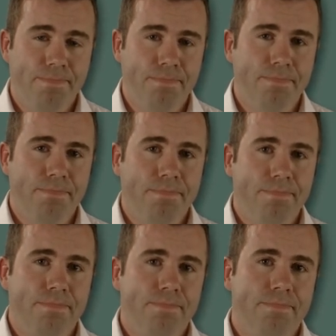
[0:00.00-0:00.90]

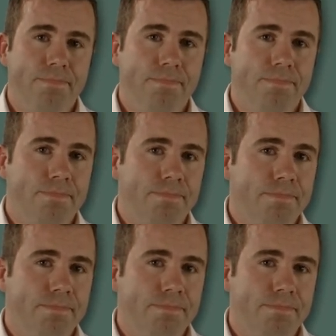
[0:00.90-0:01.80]

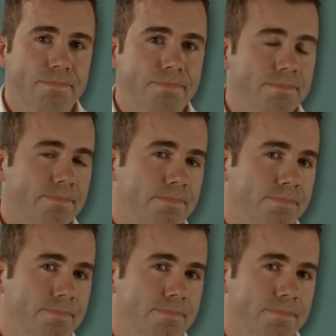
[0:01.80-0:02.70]

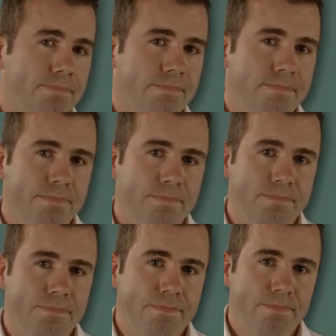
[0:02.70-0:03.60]

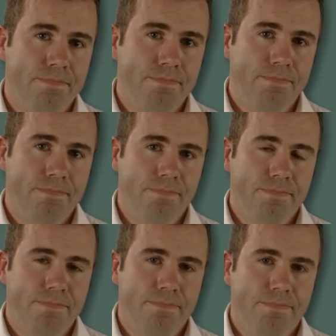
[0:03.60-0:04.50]

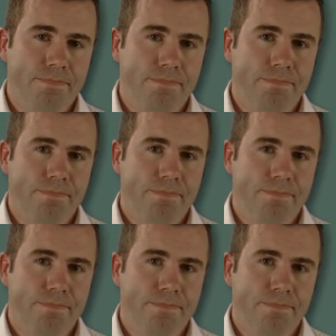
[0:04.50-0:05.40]

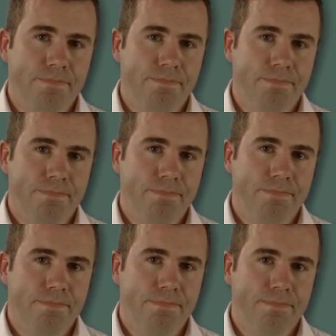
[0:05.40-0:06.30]

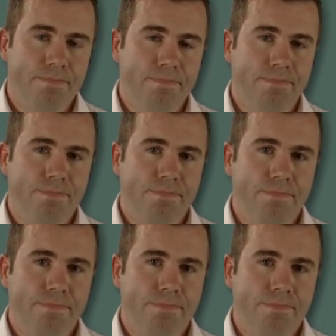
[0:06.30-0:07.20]

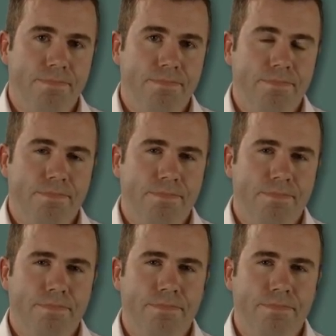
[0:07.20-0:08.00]
This person isn't speaking.